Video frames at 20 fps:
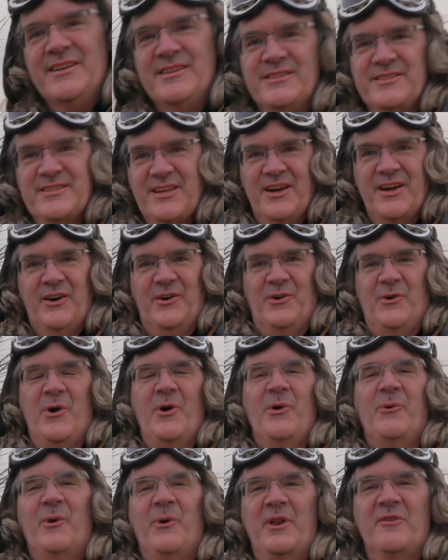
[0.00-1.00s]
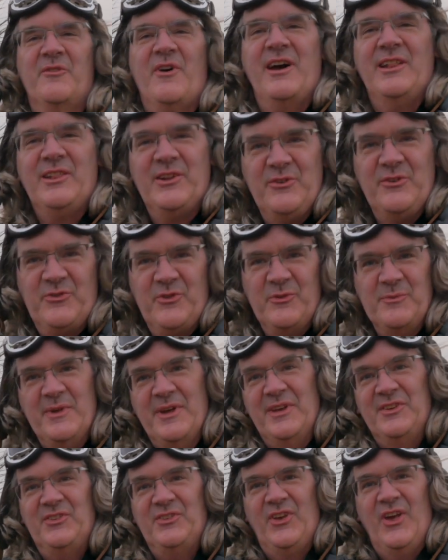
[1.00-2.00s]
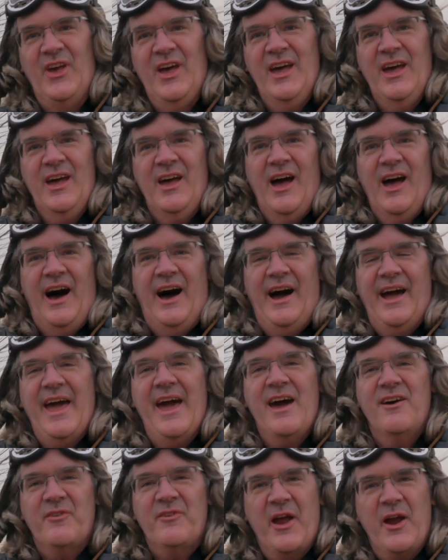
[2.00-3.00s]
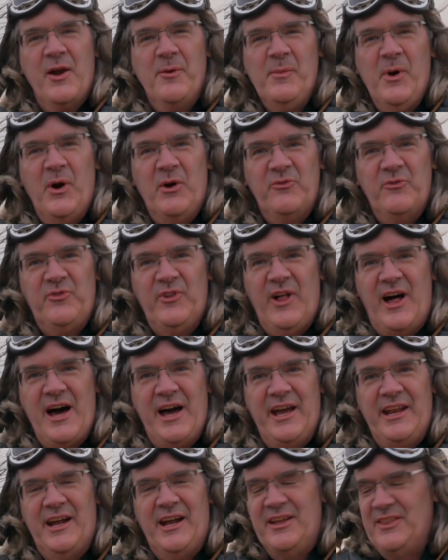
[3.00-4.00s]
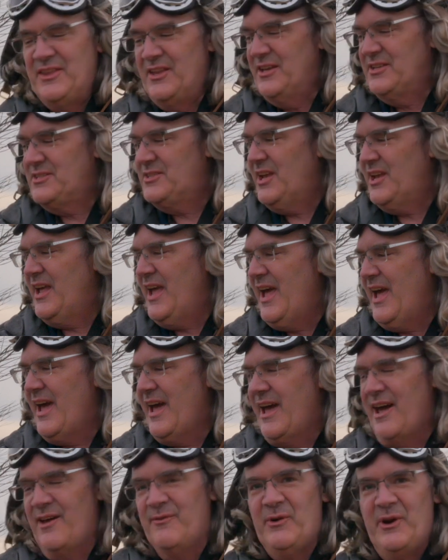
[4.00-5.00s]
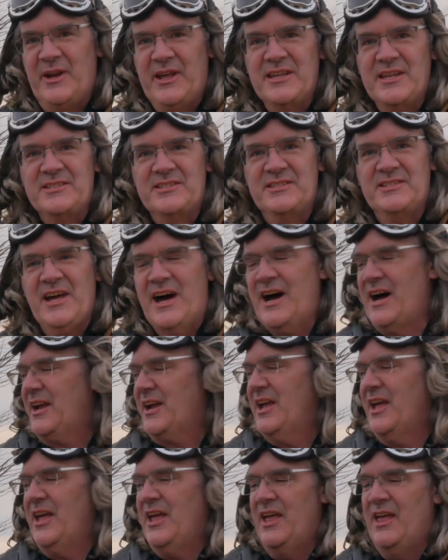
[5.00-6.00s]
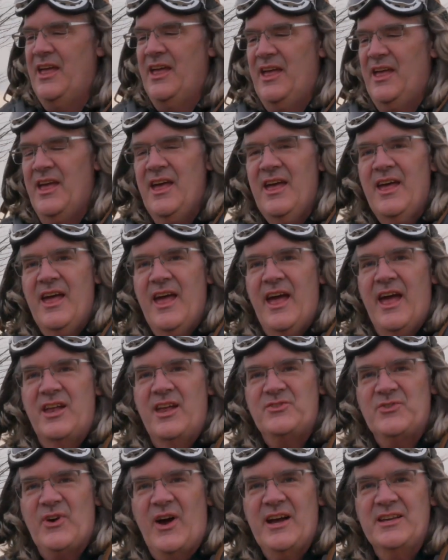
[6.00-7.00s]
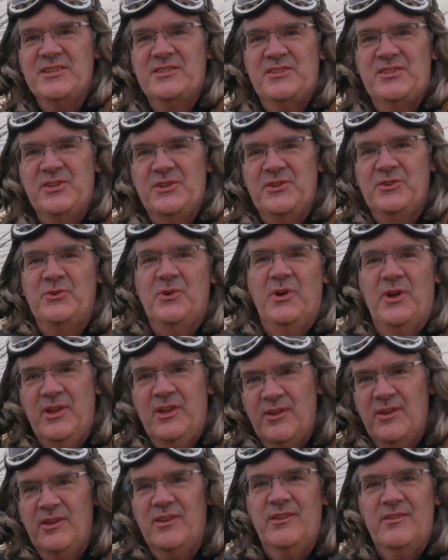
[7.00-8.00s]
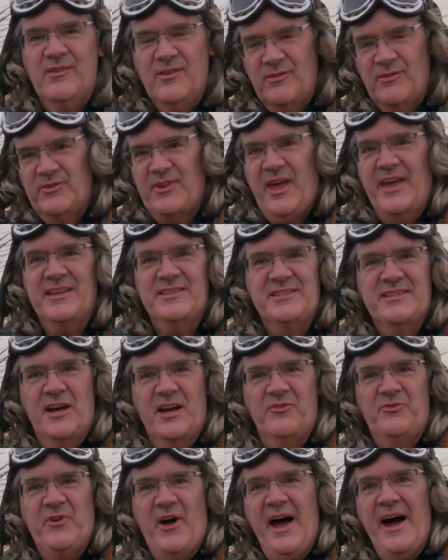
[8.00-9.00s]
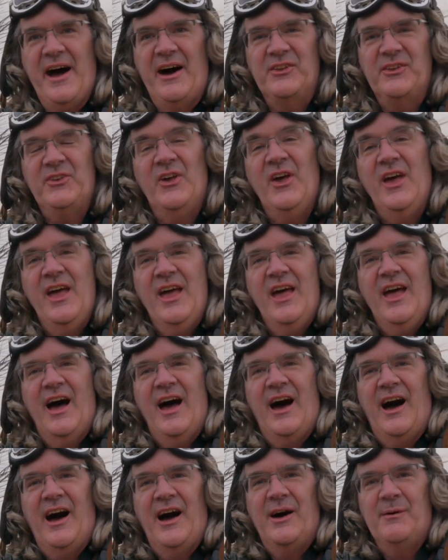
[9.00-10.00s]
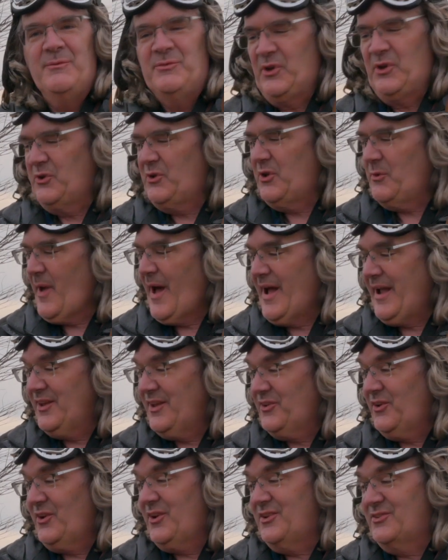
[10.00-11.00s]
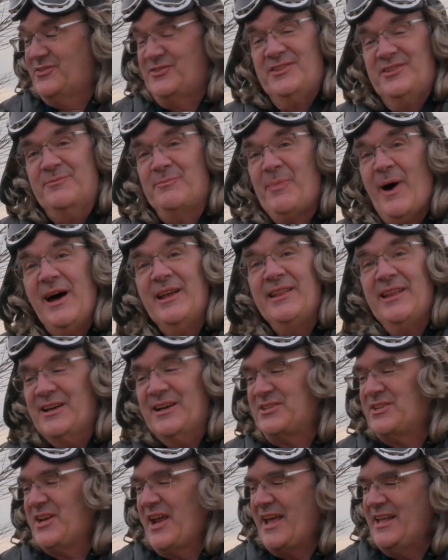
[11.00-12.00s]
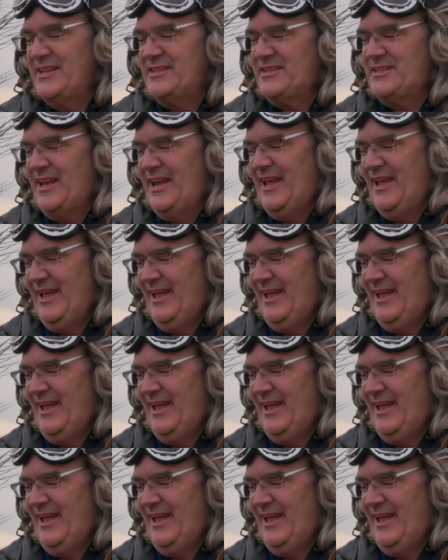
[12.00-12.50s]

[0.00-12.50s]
So, what have I learned from this? I have air mode flying on this, and when it gets stuck, it tries to take itself out. So I guess it's potluck chance